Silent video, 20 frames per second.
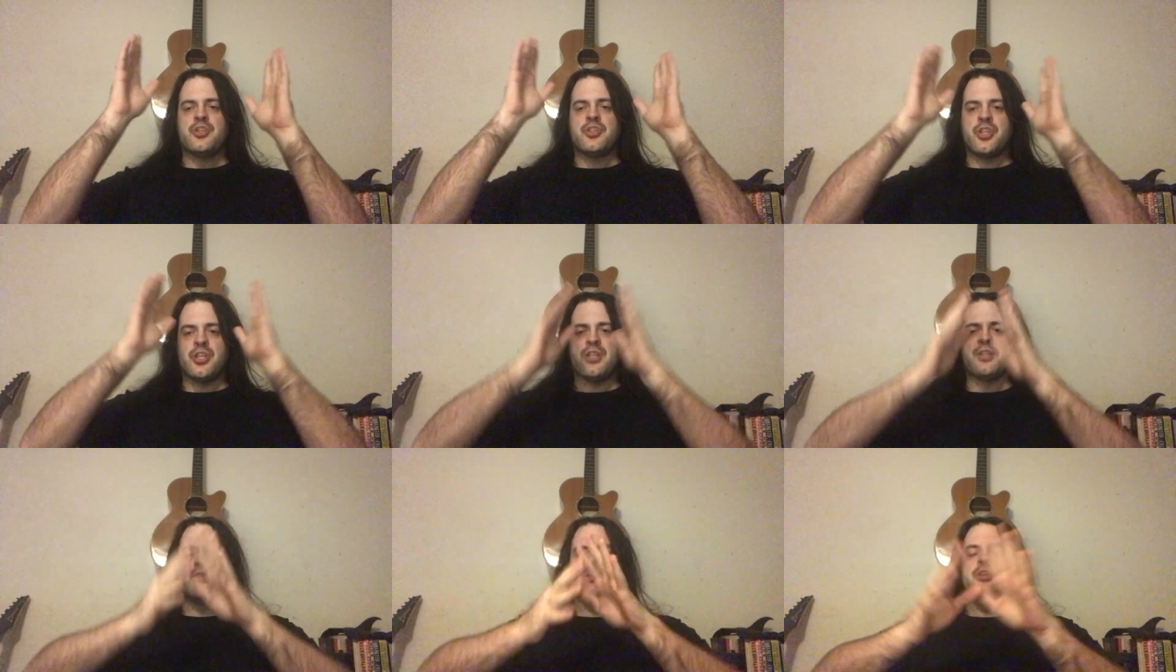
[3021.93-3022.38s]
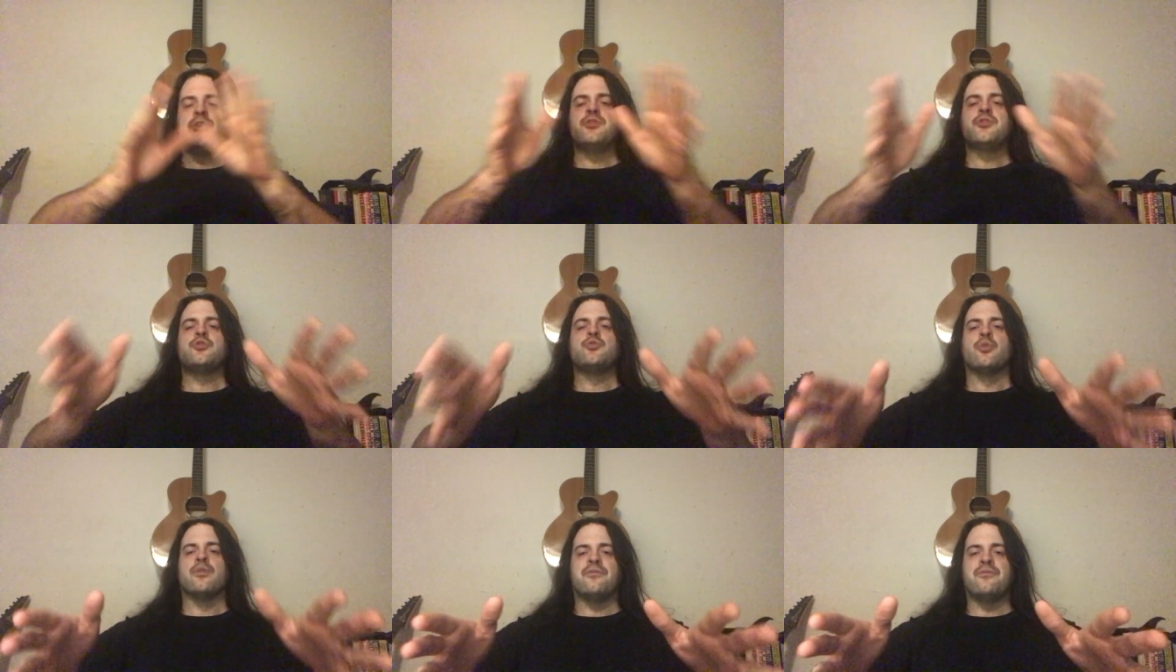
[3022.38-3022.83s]
she
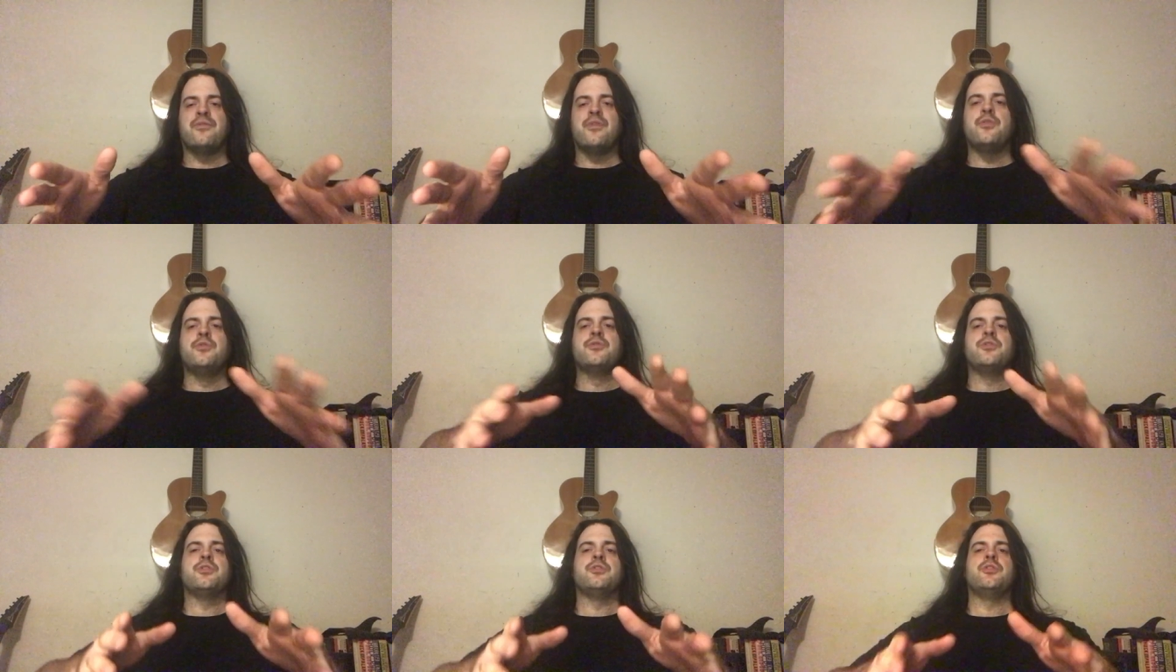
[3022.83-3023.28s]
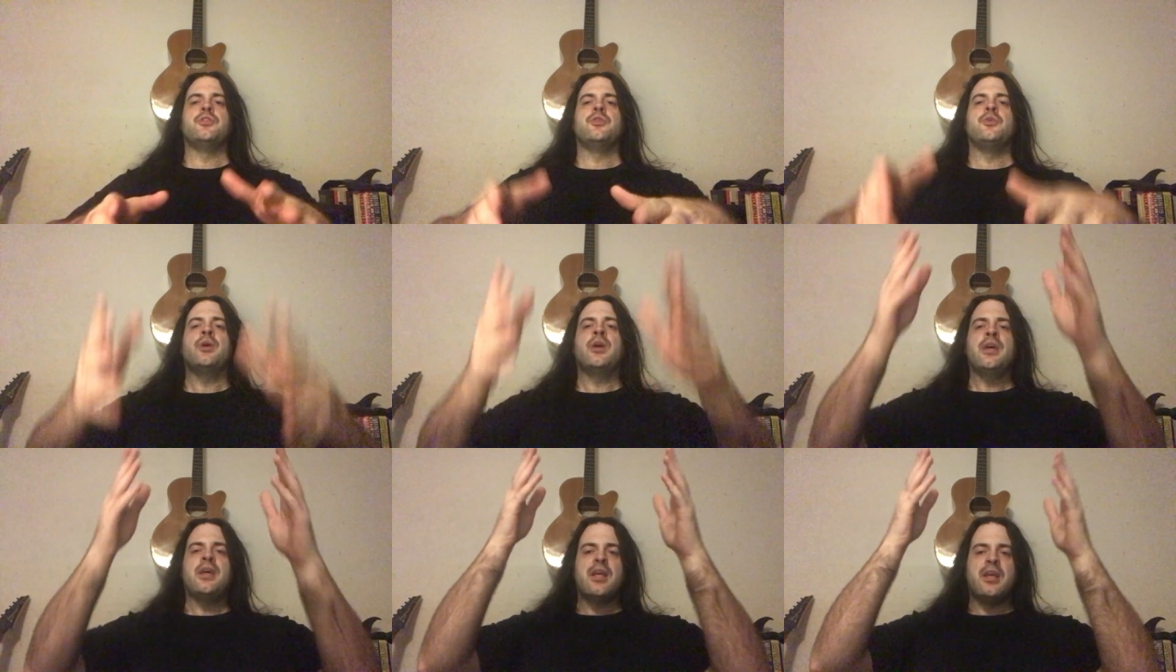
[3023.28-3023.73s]
continues to refuse to
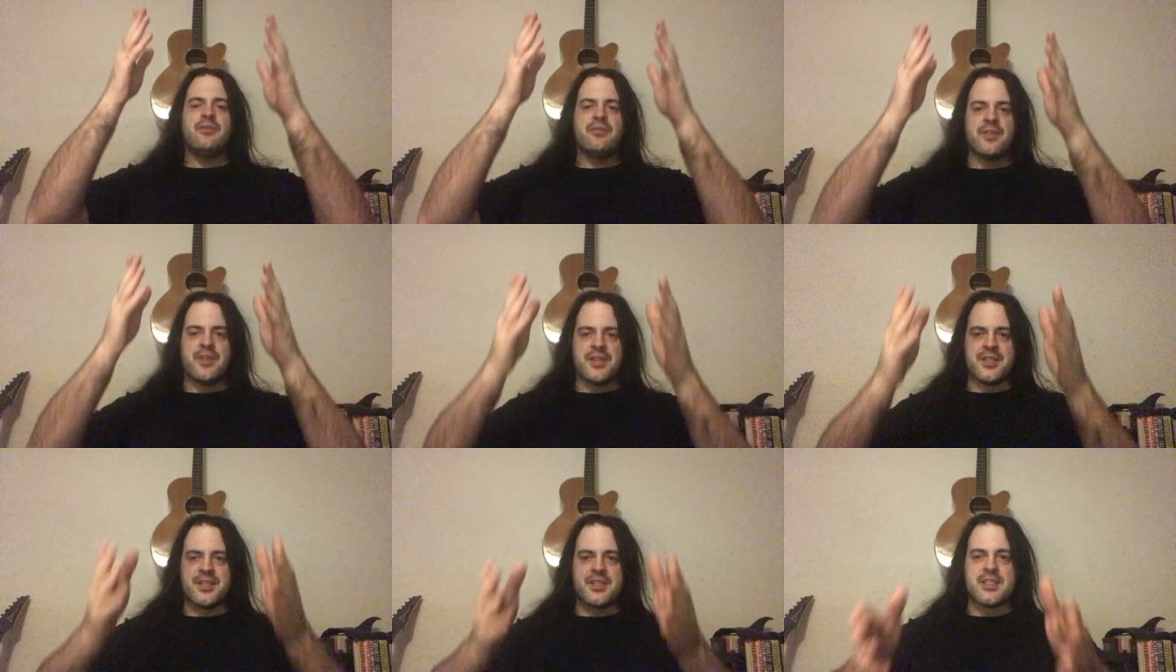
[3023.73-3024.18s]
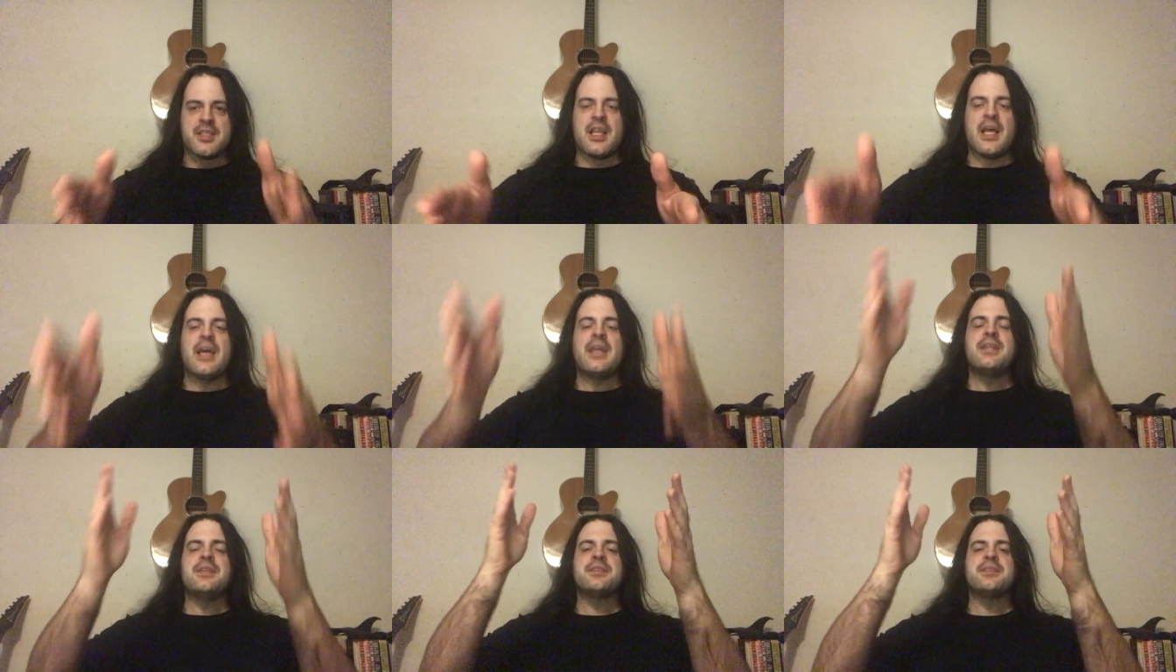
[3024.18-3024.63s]
do even the
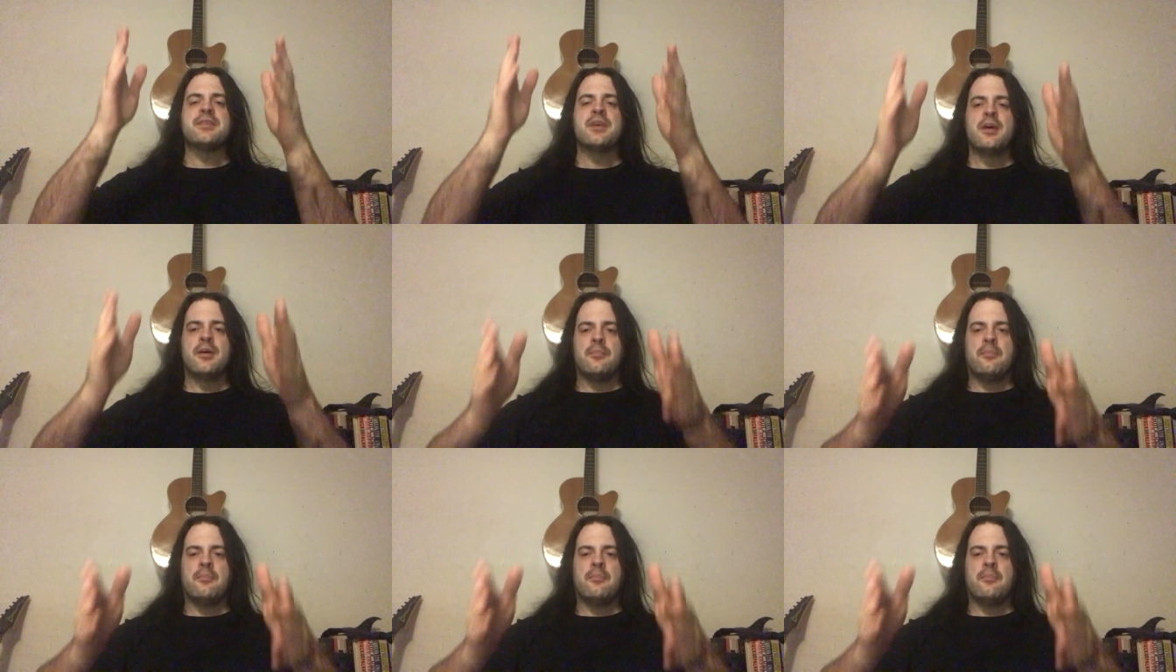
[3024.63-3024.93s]
slightest